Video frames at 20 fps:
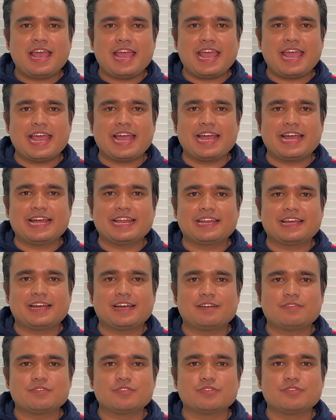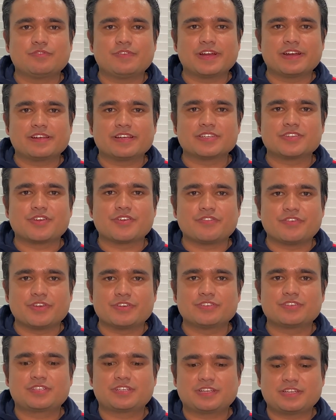and uh, do various
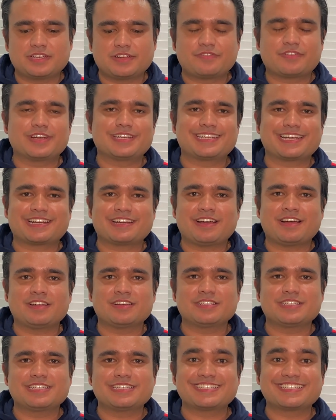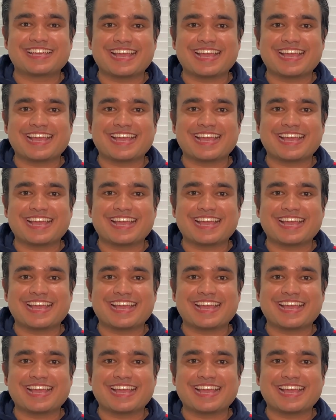reviews on different technologies,